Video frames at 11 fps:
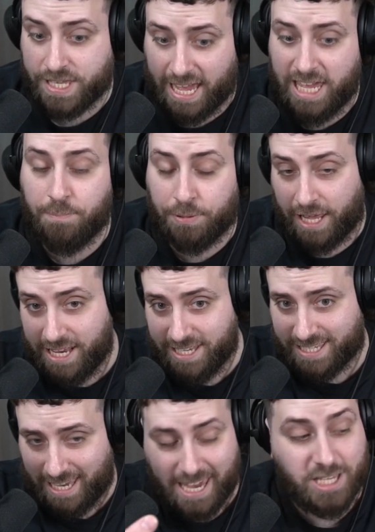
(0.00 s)
that he
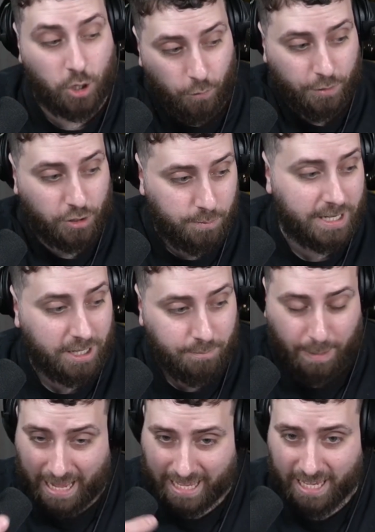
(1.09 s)
plays his other Luminion
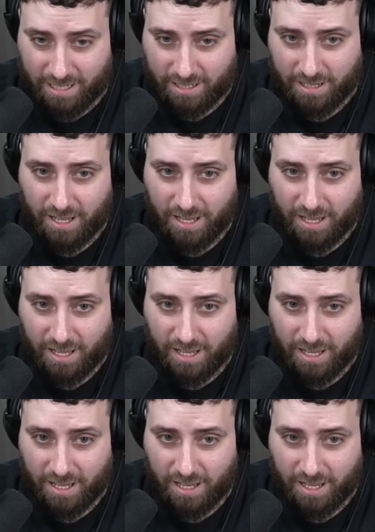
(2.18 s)
back in.